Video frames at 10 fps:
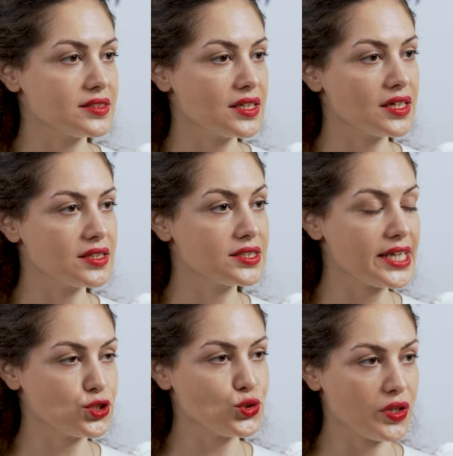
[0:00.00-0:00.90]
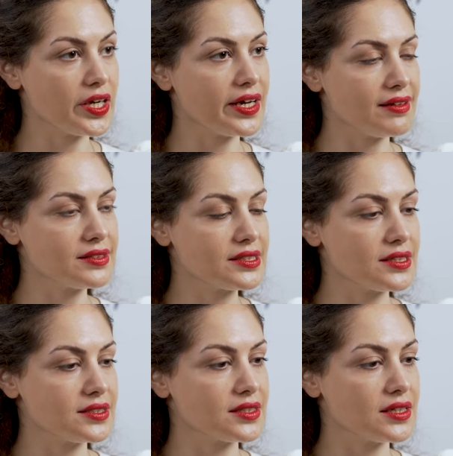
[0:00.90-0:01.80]
Uh, sexual health
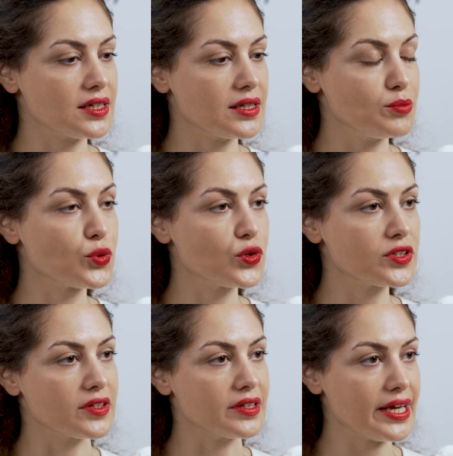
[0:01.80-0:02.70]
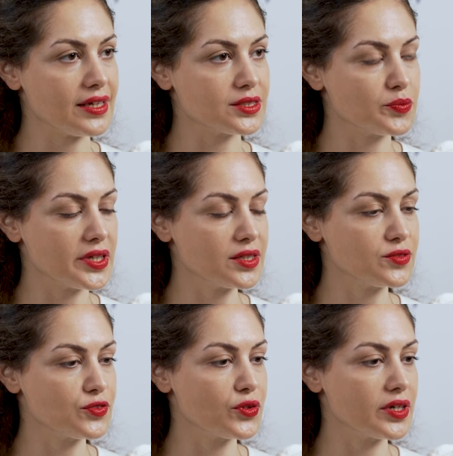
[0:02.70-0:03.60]
is an important
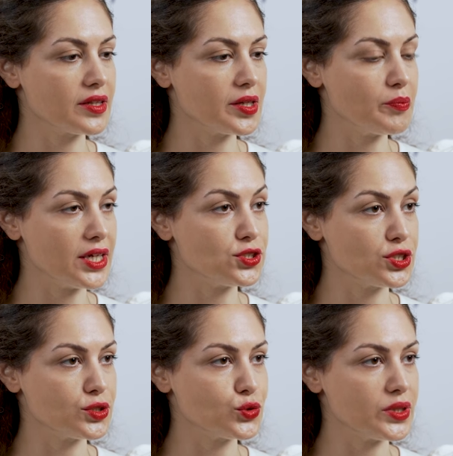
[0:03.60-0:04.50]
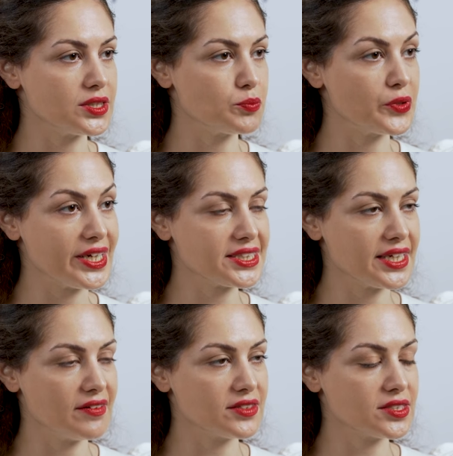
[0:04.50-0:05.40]
aspect for the patients with
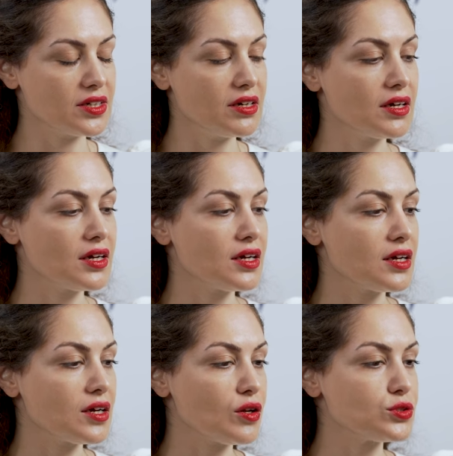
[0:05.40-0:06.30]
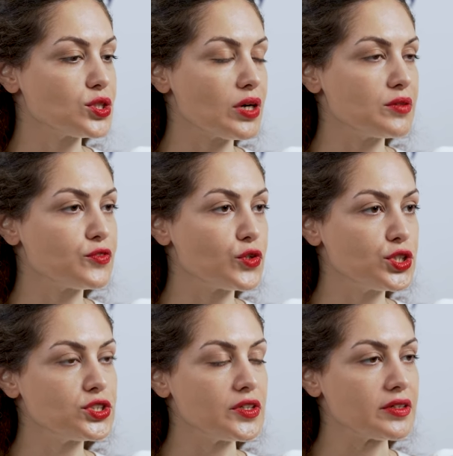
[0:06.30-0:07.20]
breast cancer. Although,
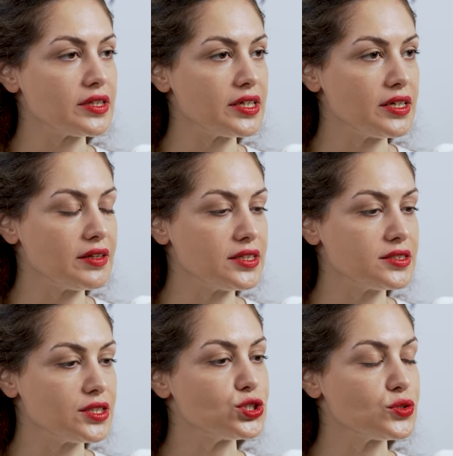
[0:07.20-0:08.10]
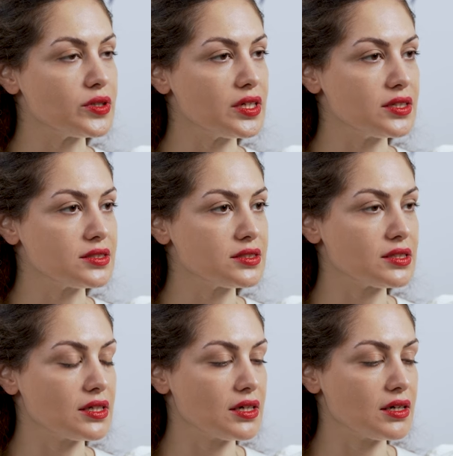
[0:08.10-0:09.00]
unfortunately, this issue
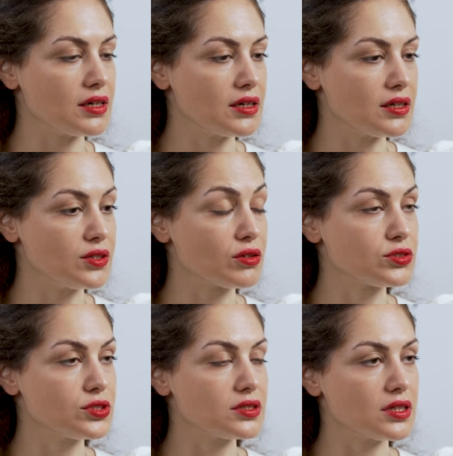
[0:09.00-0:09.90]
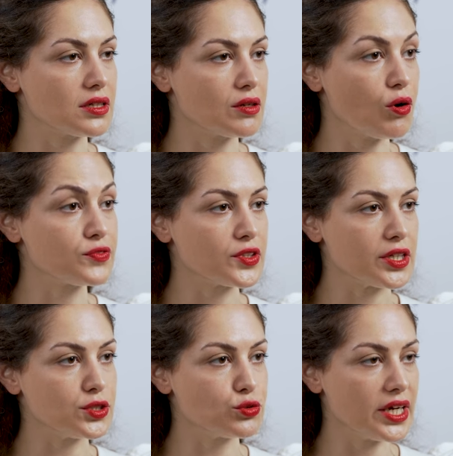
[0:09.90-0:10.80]
is uh, not uh,
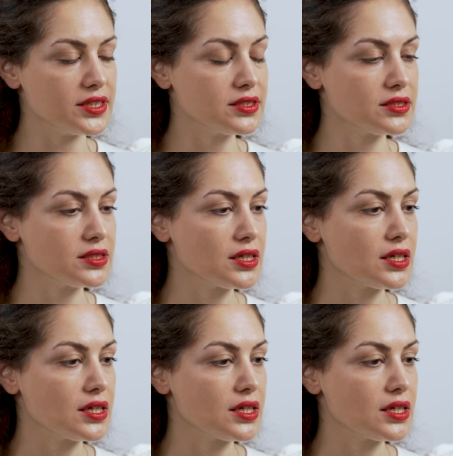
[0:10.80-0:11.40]
often addressed,